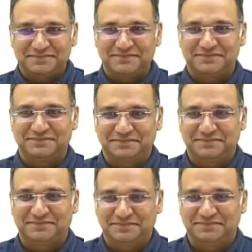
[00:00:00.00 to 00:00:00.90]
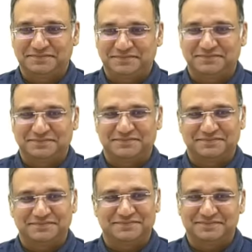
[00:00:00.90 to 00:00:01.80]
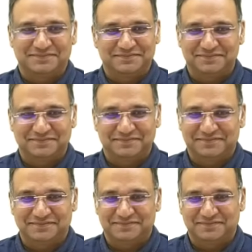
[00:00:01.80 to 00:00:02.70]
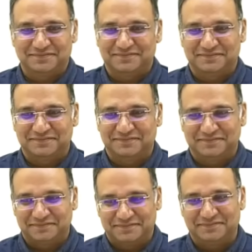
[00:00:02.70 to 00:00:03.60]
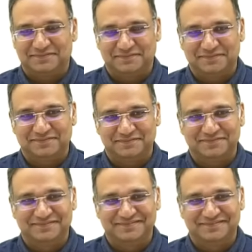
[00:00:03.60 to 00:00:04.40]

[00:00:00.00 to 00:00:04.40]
No words are spoken by the person on screen.